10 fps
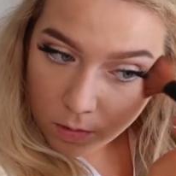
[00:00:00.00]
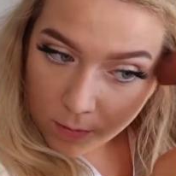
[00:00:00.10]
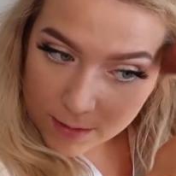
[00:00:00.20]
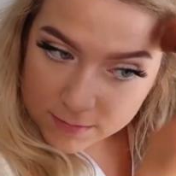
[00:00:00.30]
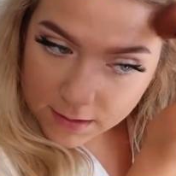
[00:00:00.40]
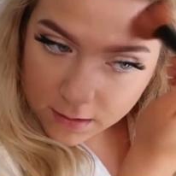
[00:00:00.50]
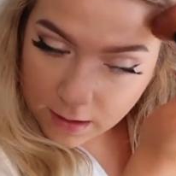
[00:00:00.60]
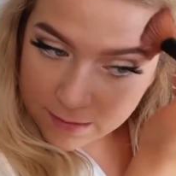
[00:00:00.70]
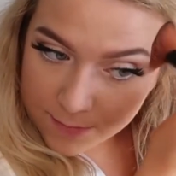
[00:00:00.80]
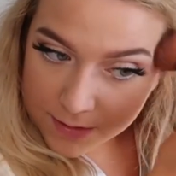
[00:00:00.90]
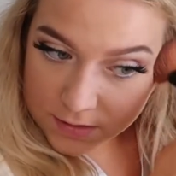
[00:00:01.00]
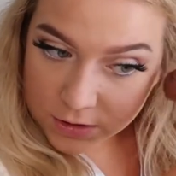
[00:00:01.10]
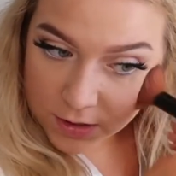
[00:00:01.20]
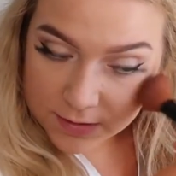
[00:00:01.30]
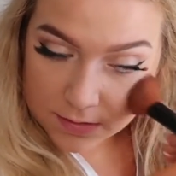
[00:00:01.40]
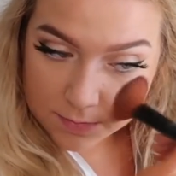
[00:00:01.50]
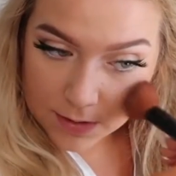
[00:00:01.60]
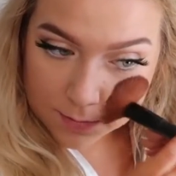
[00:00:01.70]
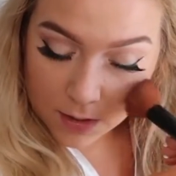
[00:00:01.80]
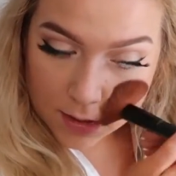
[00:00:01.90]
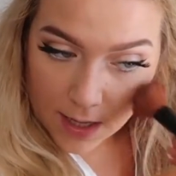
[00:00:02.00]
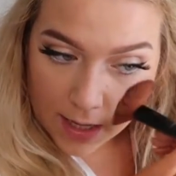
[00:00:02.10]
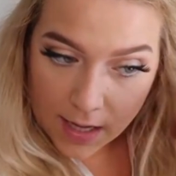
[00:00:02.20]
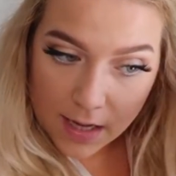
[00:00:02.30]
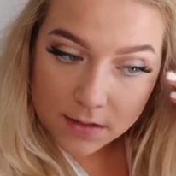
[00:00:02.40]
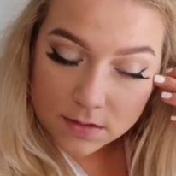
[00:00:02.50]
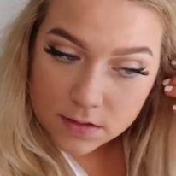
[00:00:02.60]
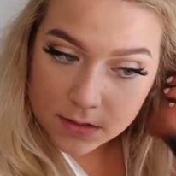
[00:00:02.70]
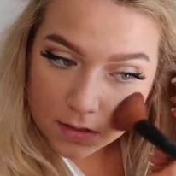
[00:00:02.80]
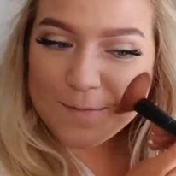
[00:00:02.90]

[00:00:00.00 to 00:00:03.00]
when I was little, I've been to Justin Bieber and